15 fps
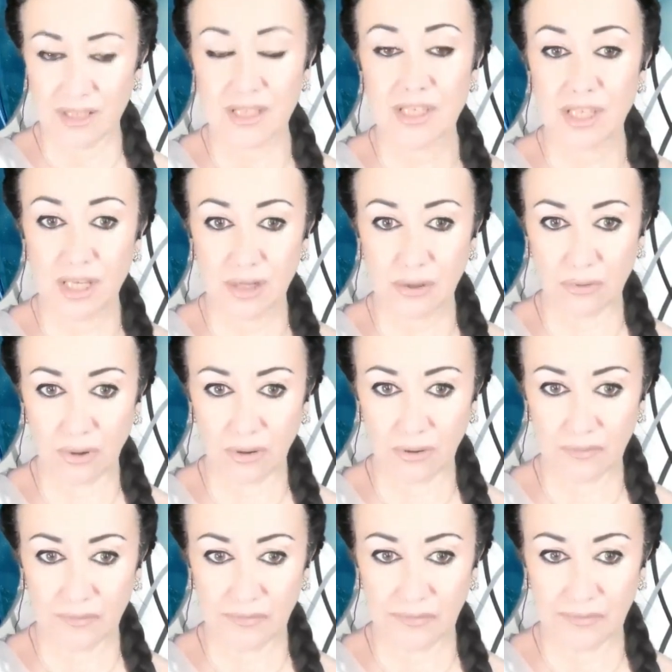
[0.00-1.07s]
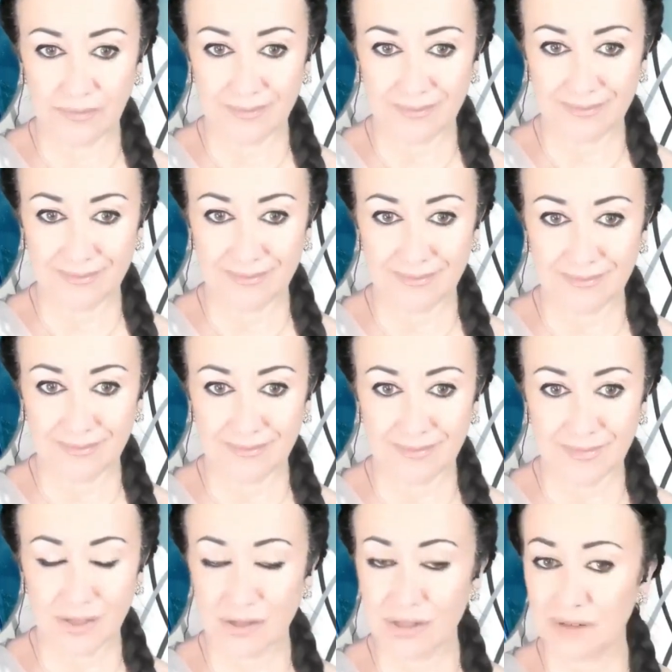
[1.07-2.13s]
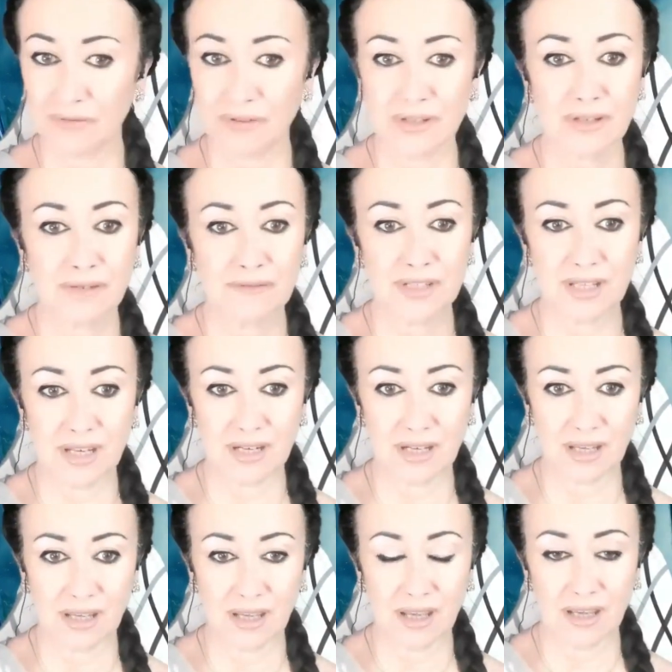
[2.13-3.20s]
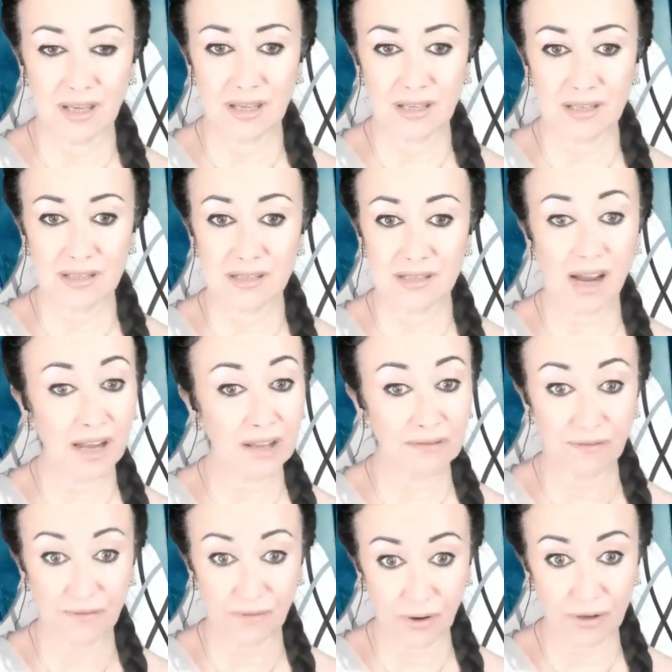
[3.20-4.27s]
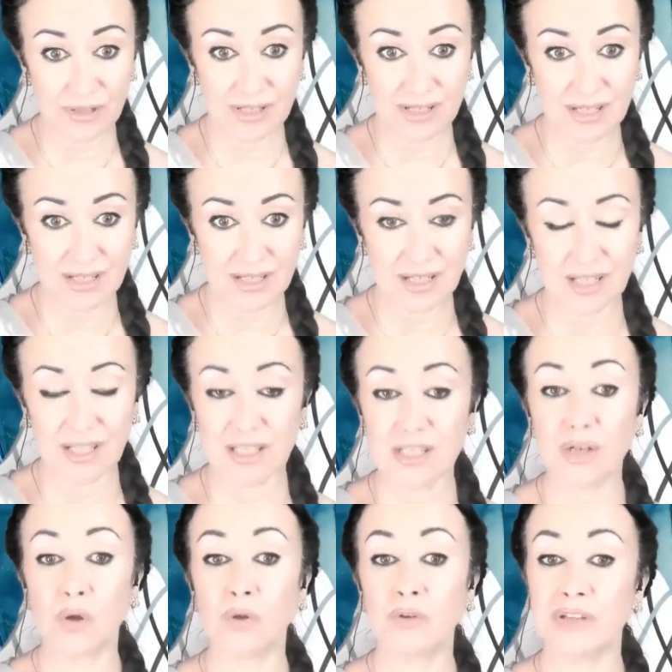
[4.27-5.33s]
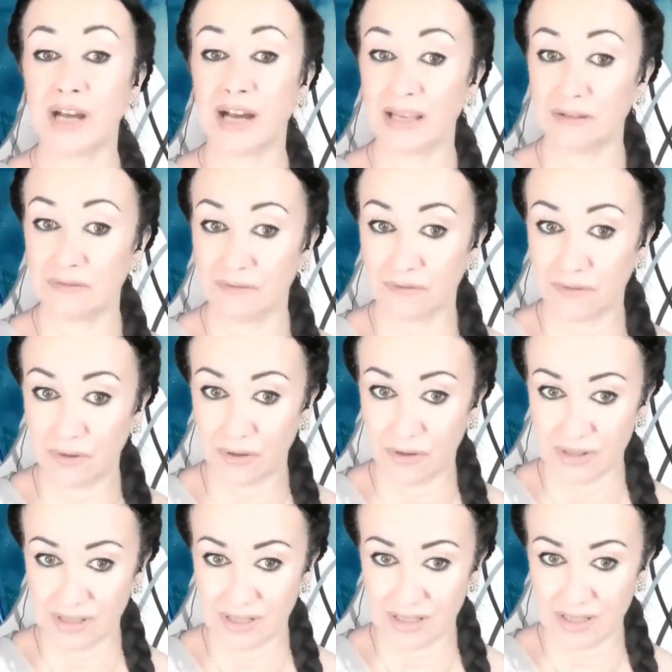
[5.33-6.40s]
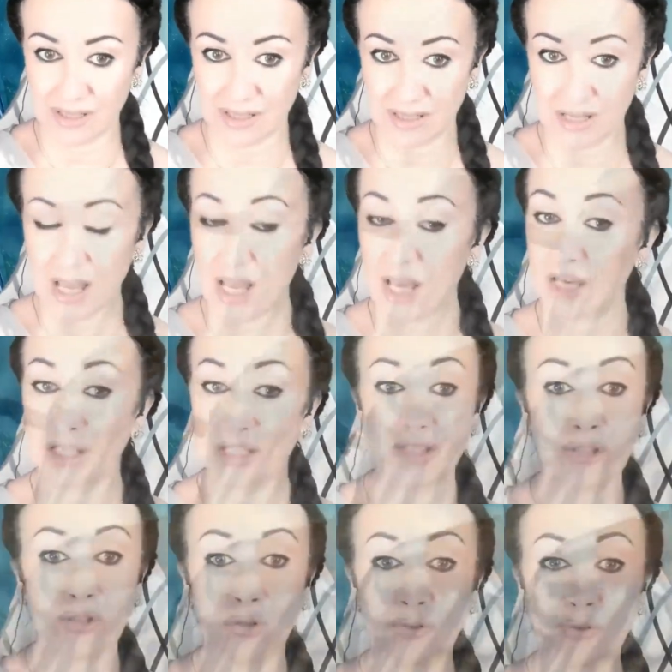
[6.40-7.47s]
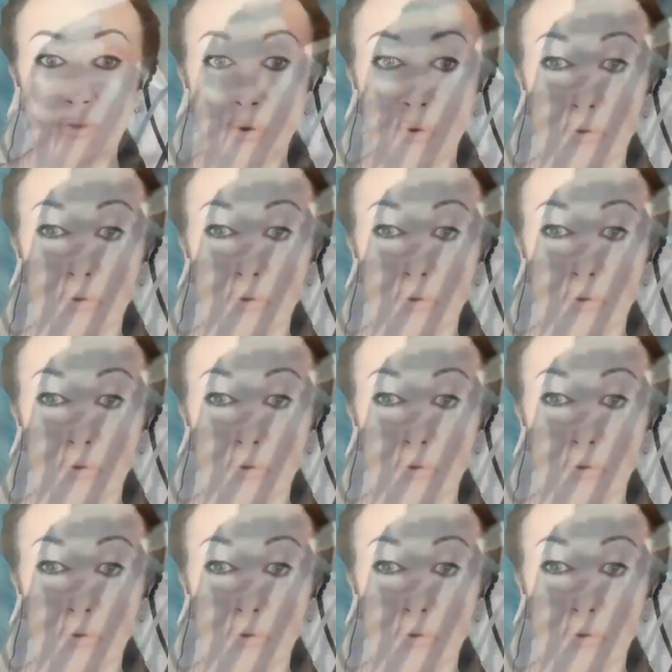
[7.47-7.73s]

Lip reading: is equal. The difference of DNA is diversity. It's called diversity. It's not